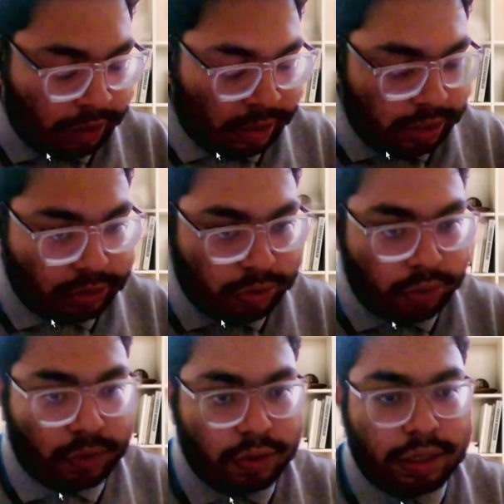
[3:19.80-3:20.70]
So
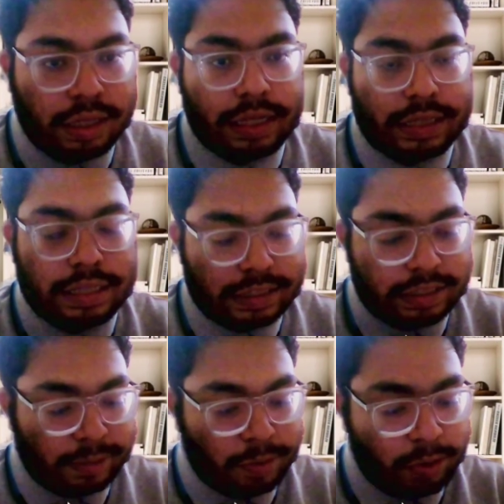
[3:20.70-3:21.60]
this is
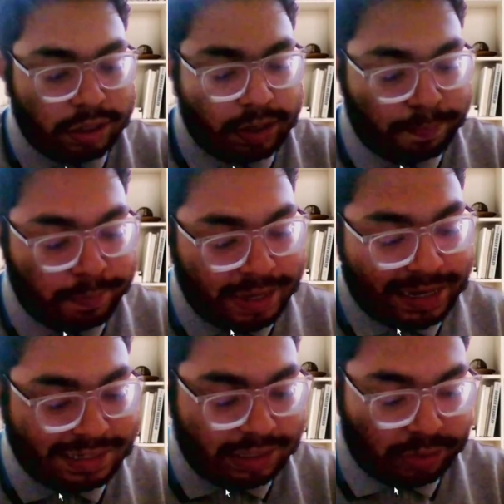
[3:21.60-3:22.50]
about the
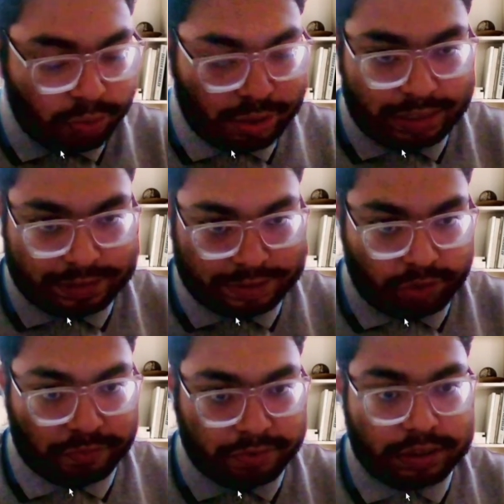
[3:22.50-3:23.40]
Pearson correlation
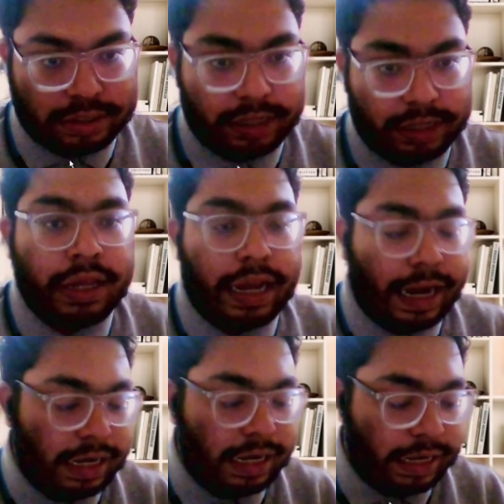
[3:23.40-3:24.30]
coefficient, and
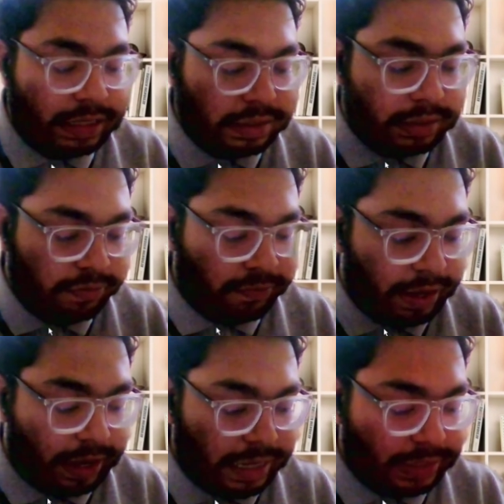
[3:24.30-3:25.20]
it
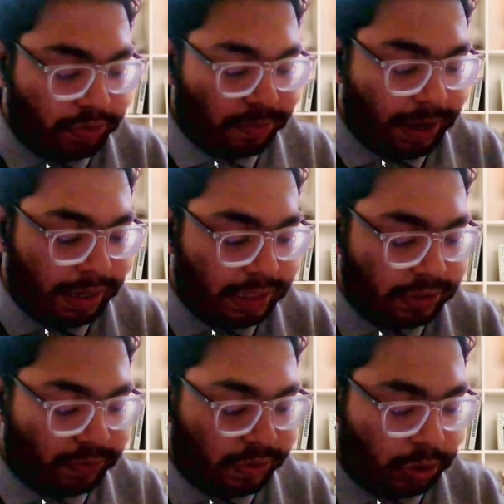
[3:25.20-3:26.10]
varies from minus
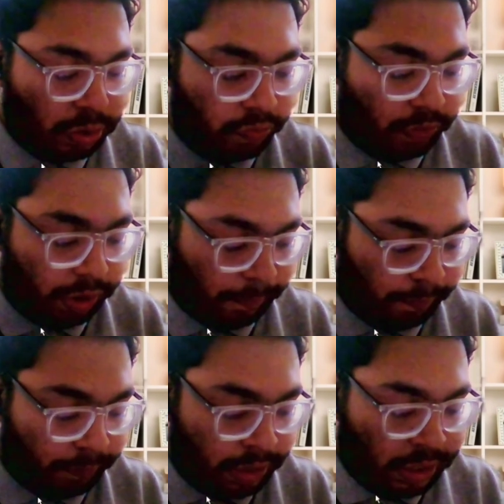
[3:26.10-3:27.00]
1 to 1.
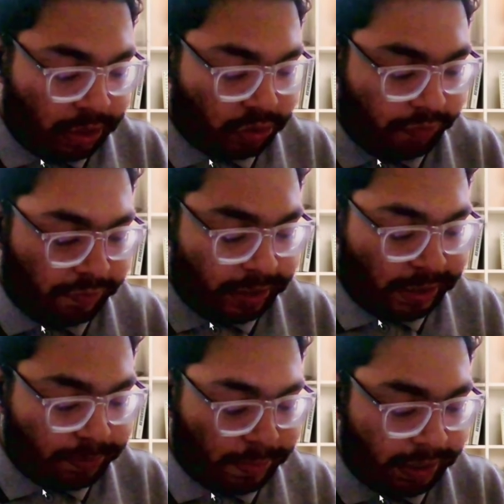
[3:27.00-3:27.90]
So if it is
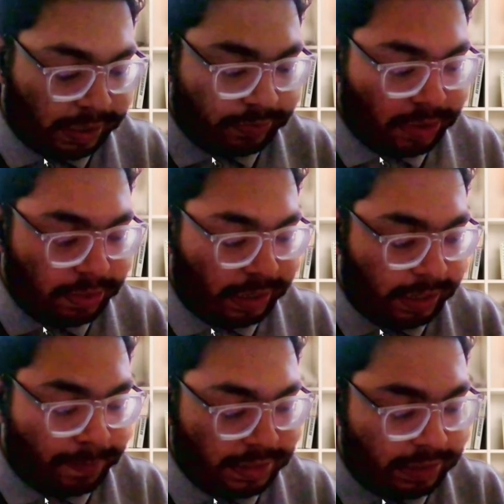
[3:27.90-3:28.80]
minus 1, it
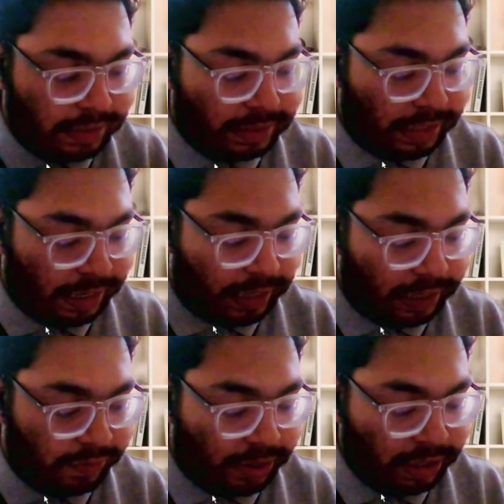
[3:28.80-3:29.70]
means it is
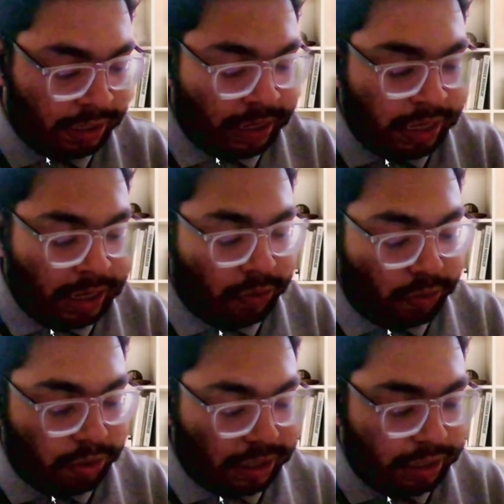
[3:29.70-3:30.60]
negatively
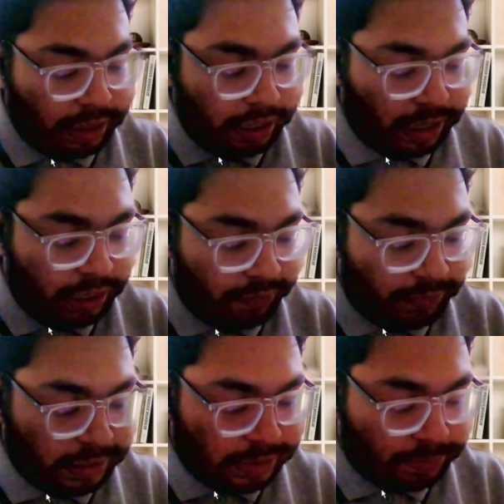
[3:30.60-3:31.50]
correlated, and if it
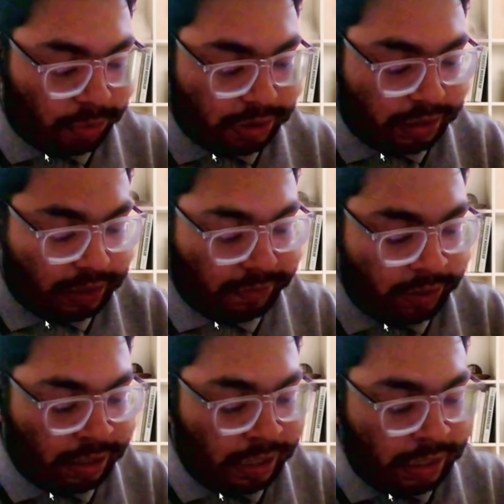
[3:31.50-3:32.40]
is positive,
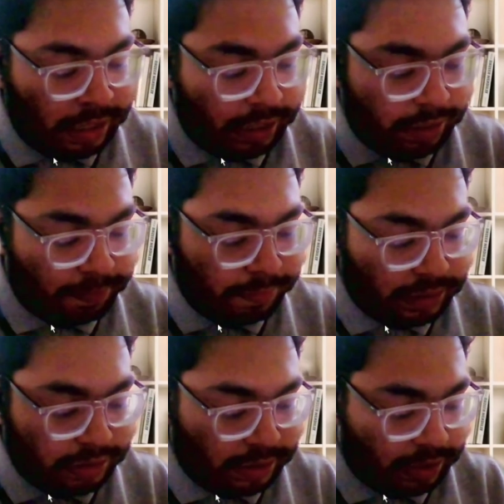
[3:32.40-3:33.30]
it means